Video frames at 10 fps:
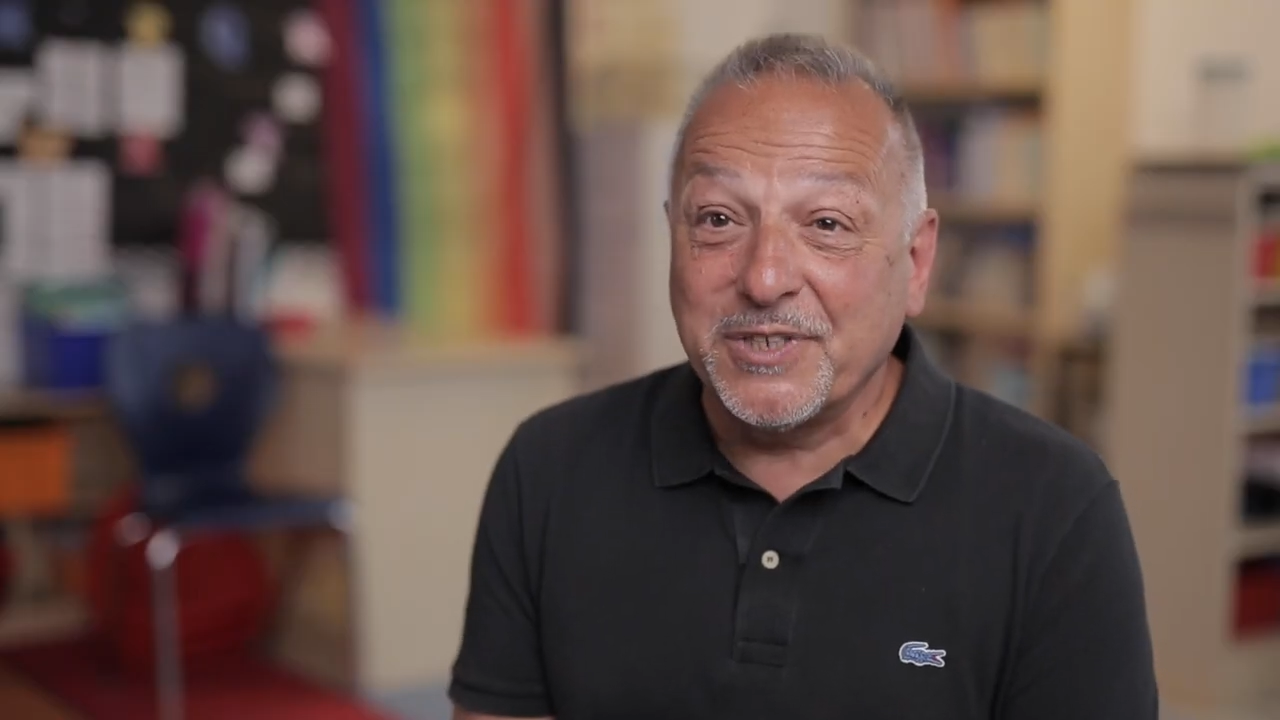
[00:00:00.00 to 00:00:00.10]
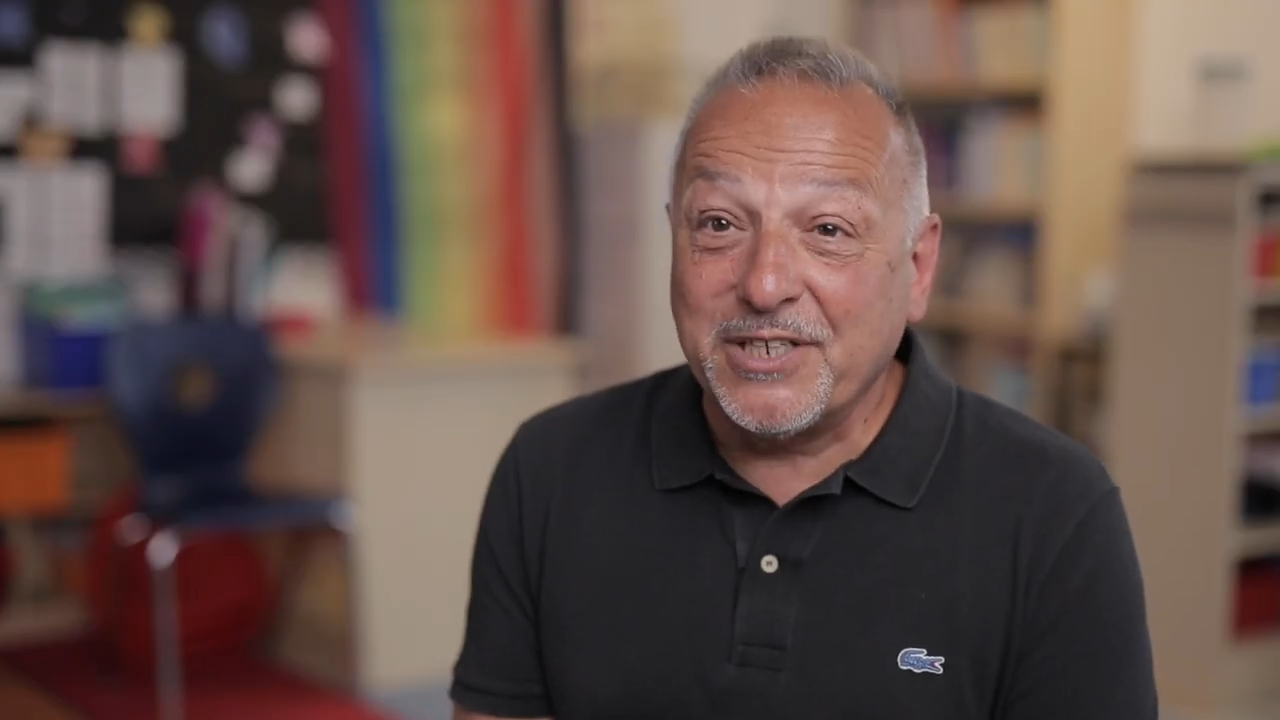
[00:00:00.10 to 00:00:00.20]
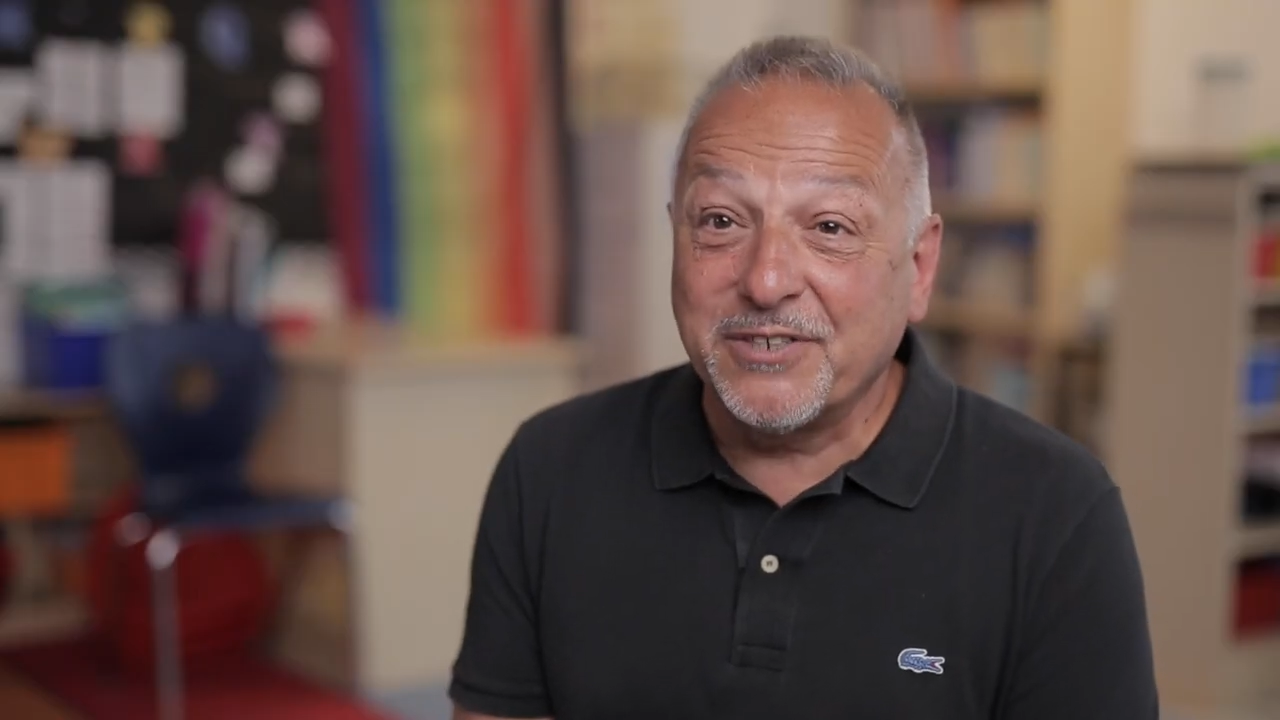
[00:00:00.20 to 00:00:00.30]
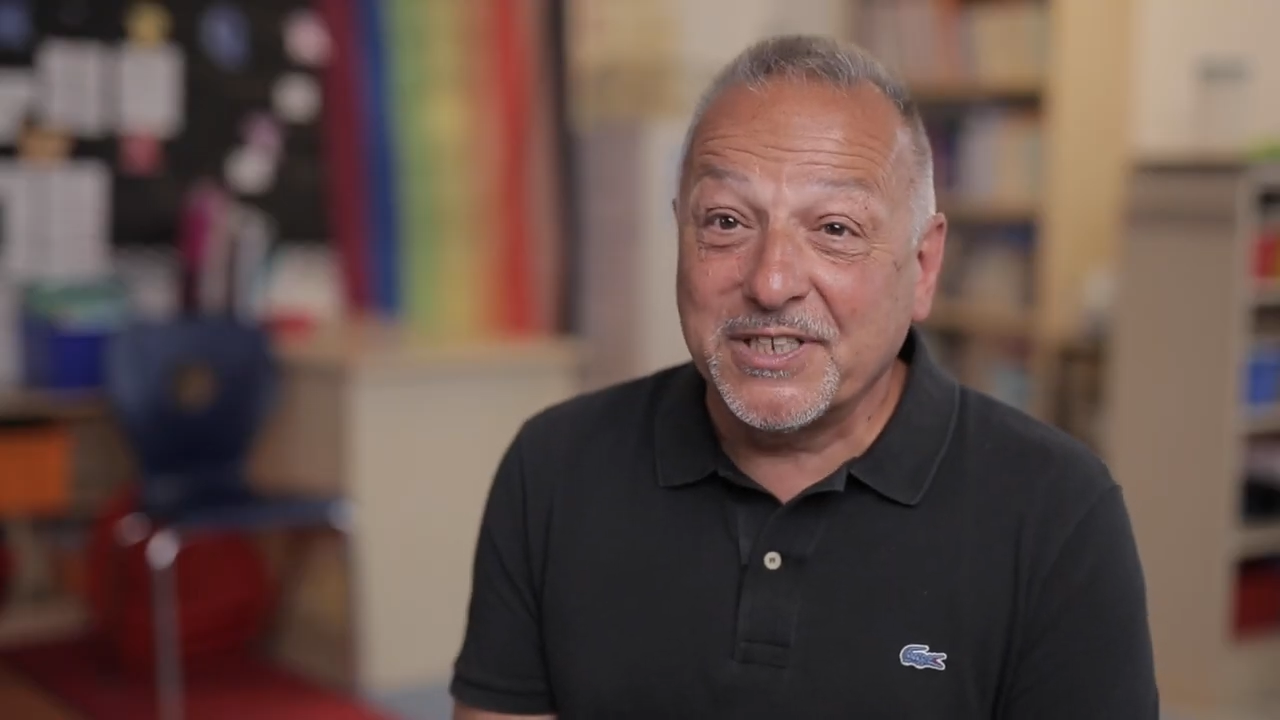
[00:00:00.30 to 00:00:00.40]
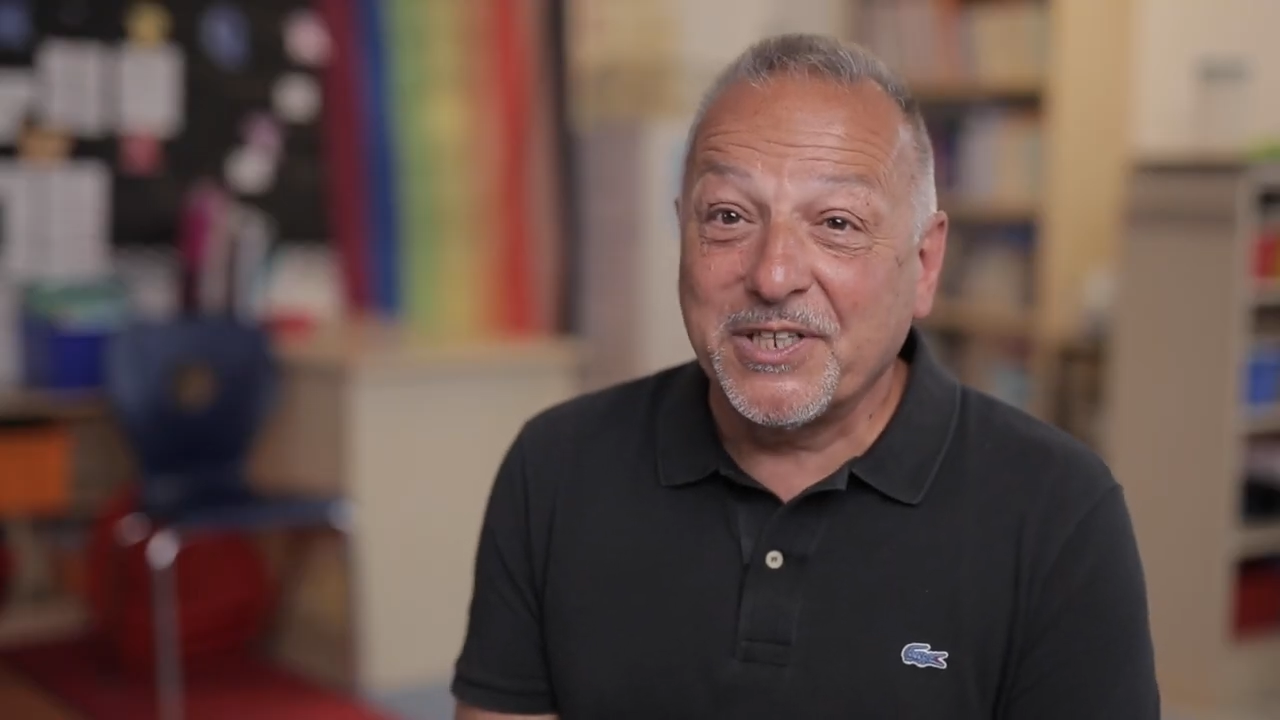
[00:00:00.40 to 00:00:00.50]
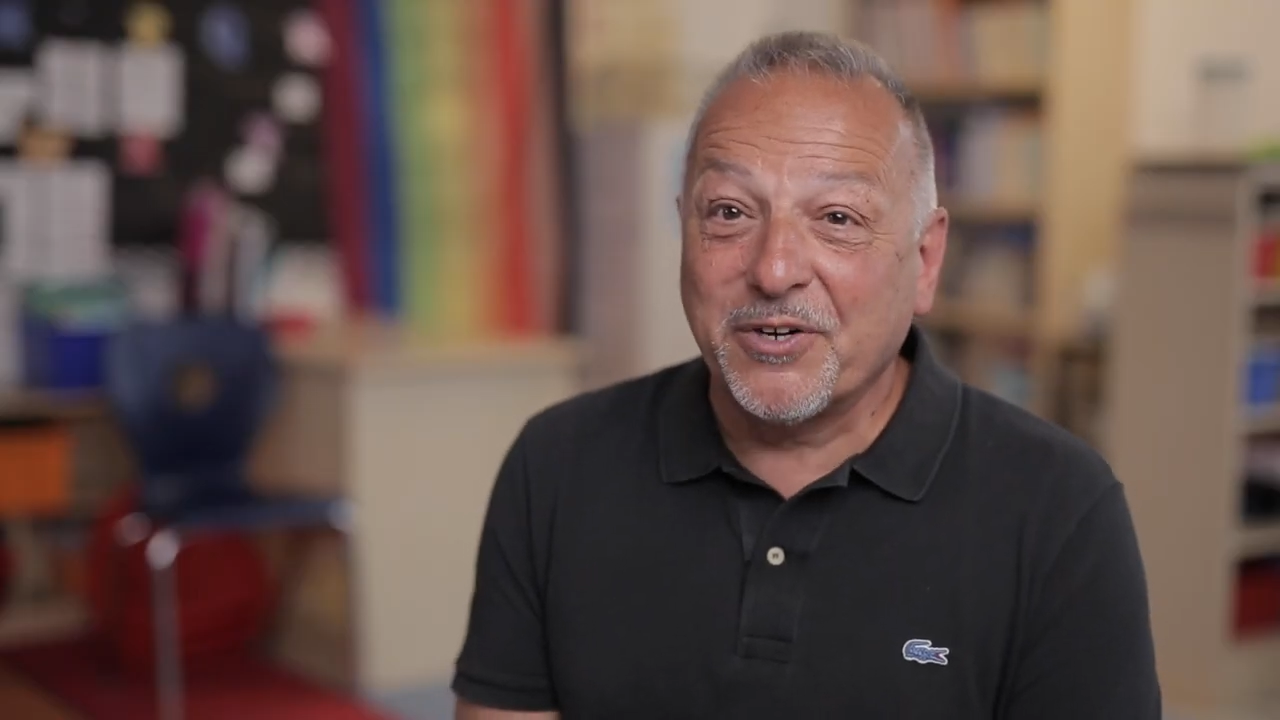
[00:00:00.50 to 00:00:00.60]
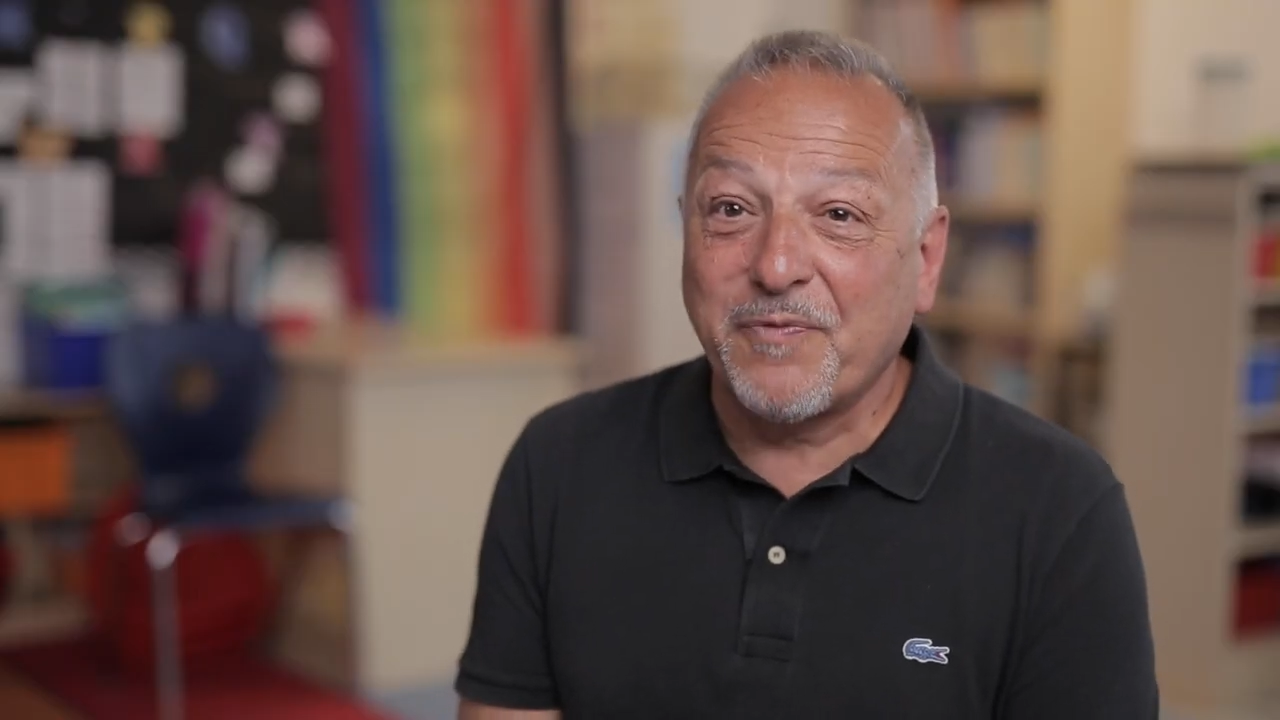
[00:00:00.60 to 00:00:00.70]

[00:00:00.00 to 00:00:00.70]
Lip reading: leaders and their